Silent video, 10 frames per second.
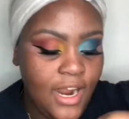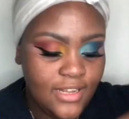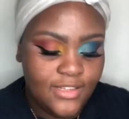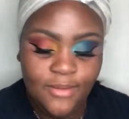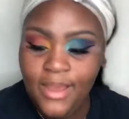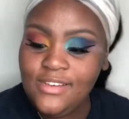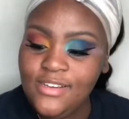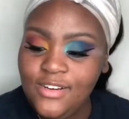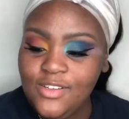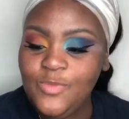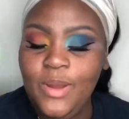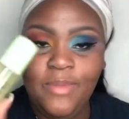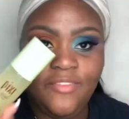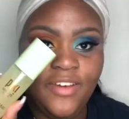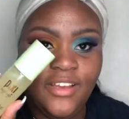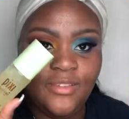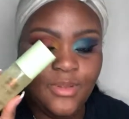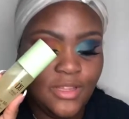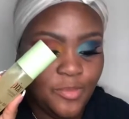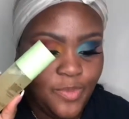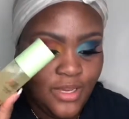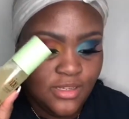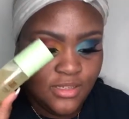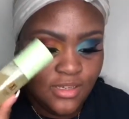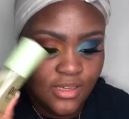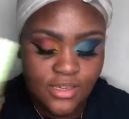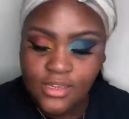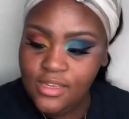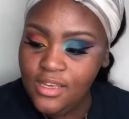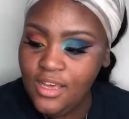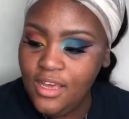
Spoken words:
Alright, so I'm actually going to spray my face with the Pixie